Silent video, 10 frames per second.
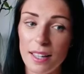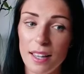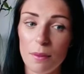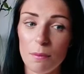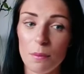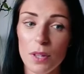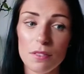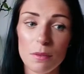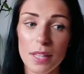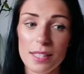and one
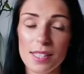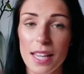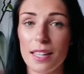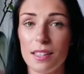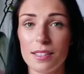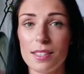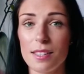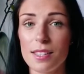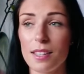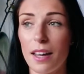of them gets taken into
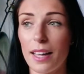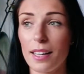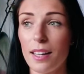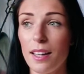this like